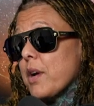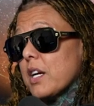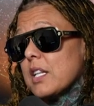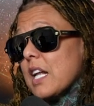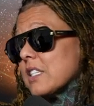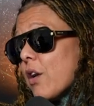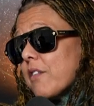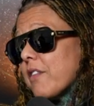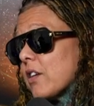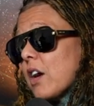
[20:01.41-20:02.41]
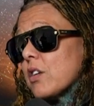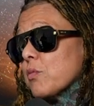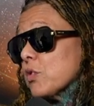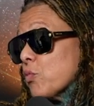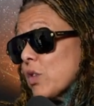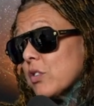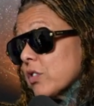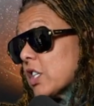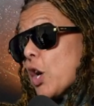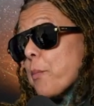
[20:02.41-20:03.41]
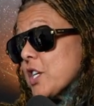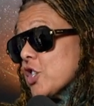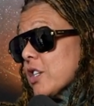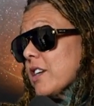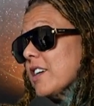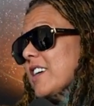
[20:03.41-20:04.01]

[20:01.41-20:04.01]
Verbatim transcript: beck back and that's how i found out it was real commissioned